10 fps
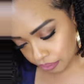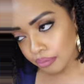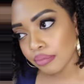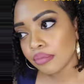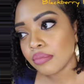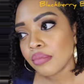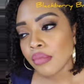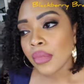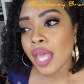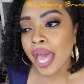
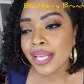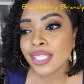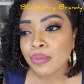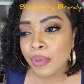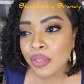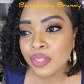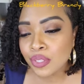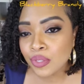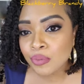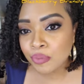Hmm, I smell the
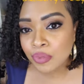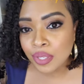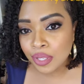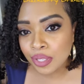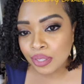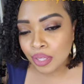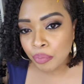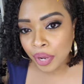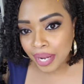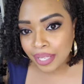the the
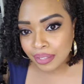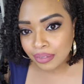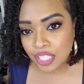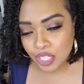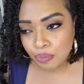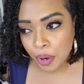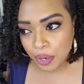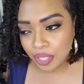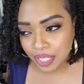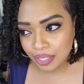brandy, the
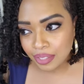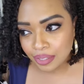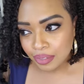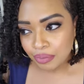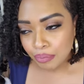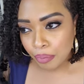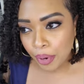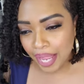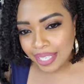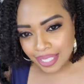sparkling
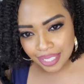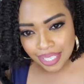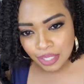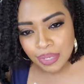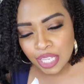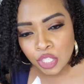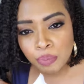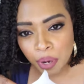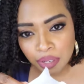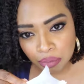brandy. It seems like a
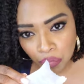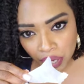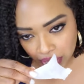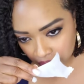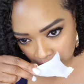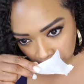sparkling brandy.